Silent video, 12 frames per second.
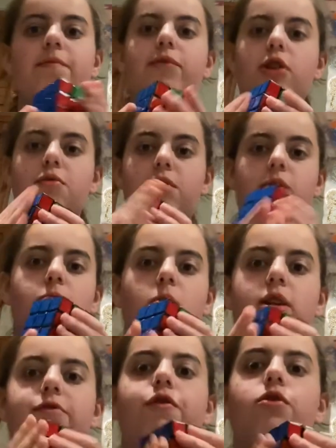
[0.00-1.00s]
you need
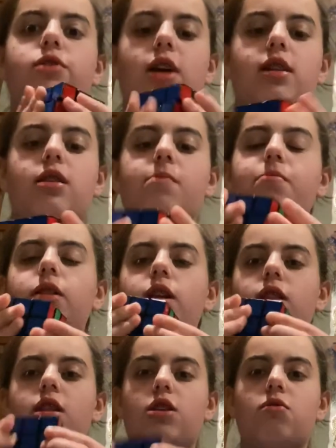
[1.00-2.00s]
one full side
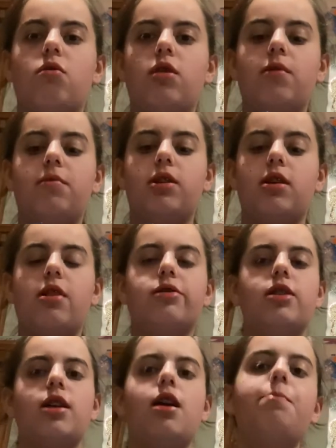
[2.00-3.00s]
complete. Then you hold it with the yellow
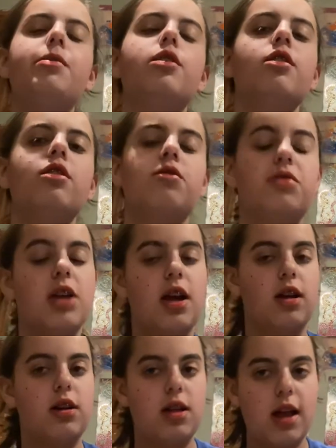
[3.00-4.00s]
side up. You
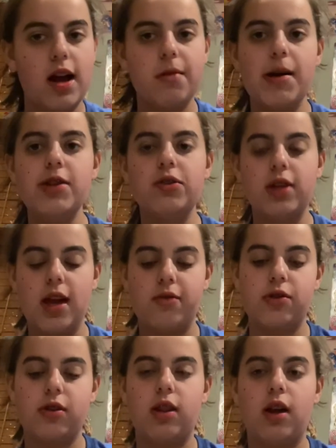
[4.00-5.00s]
say clockwise or
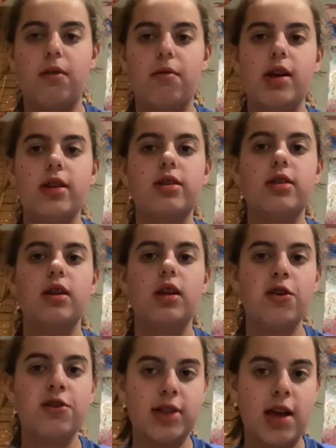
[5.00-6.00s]
counterclockwise.
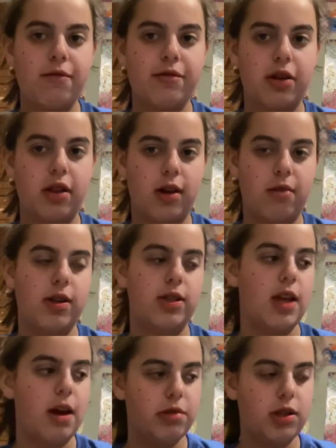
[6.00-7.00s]
Here's counterclockwise.
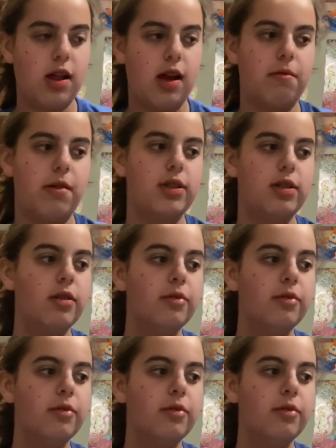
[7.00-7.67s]
That was clockwise.